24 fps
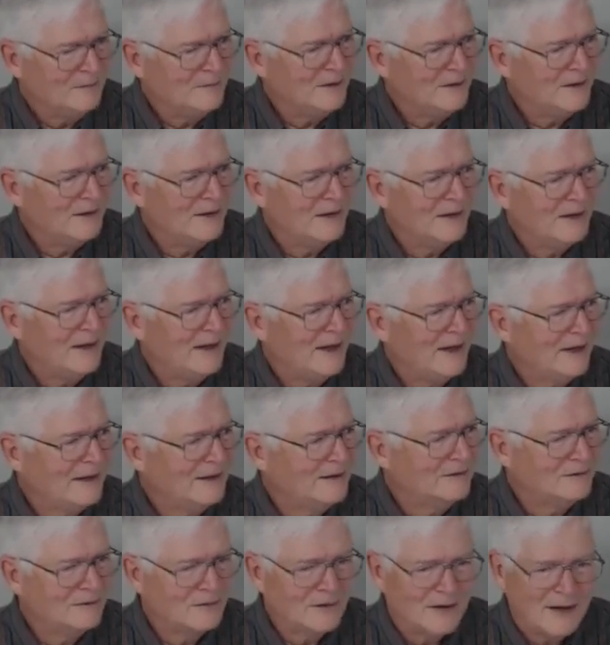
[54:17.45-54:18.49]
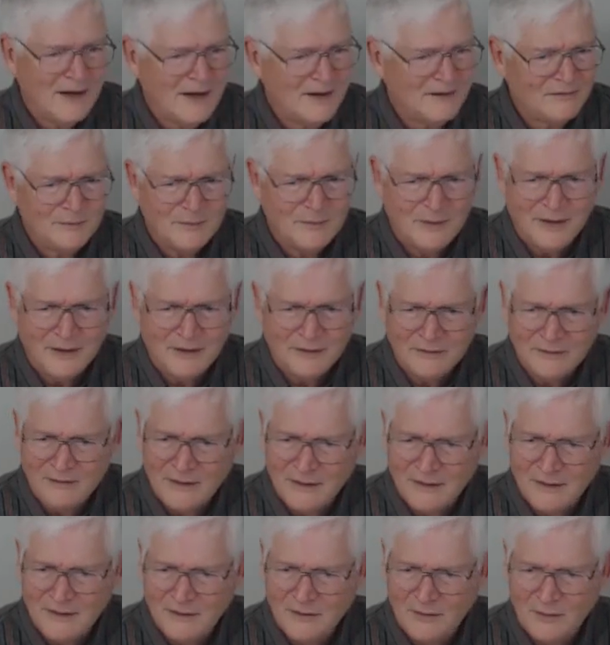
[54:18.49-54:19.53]
but I can drive better
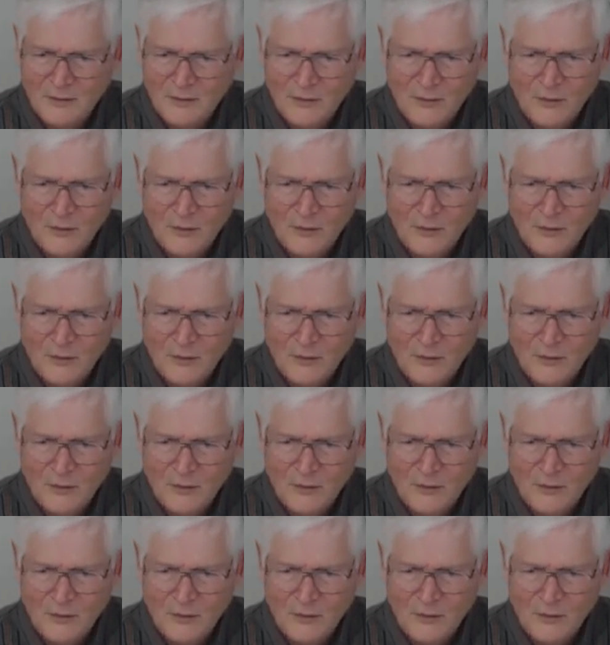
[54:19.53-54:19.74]
than a